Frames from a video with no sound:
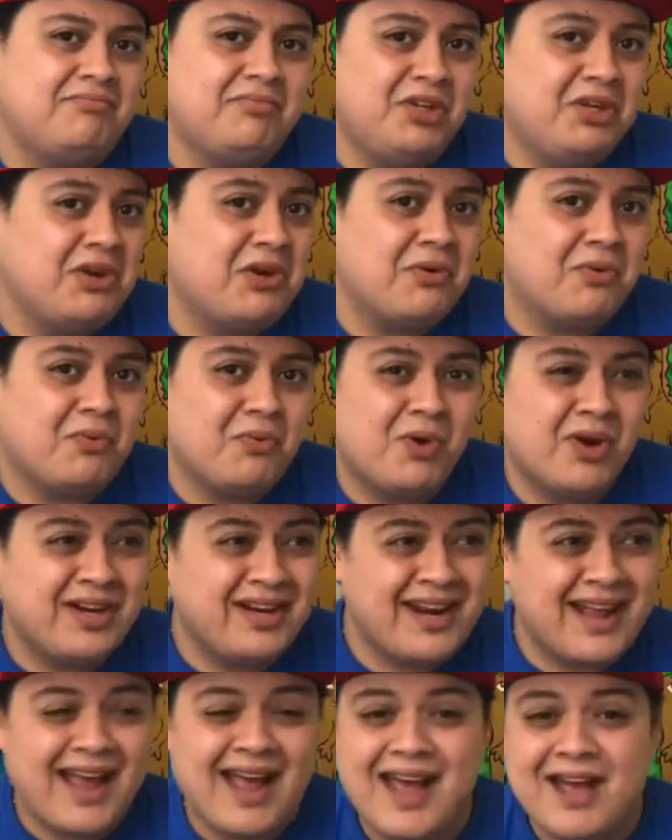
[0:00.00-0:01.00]

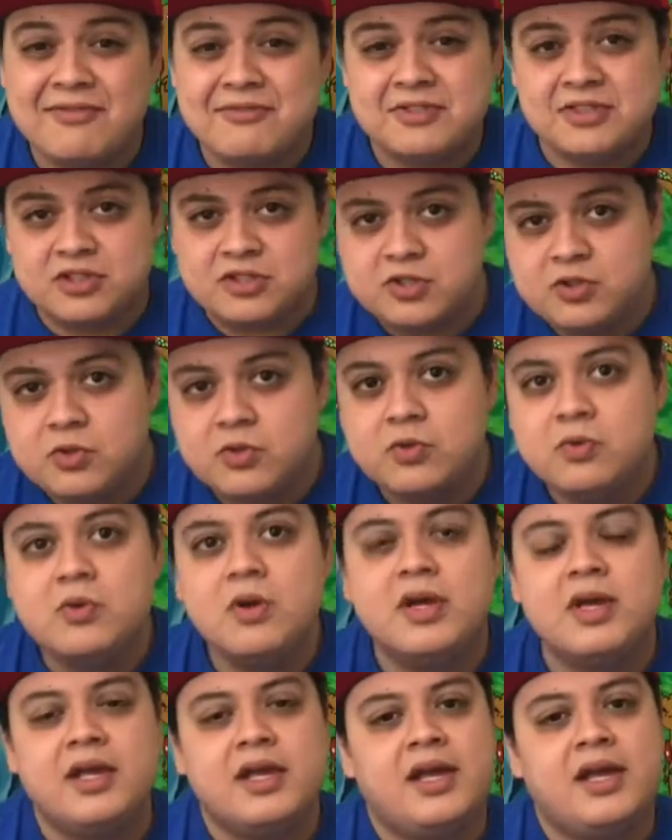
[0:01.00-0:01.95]
1.5 to 2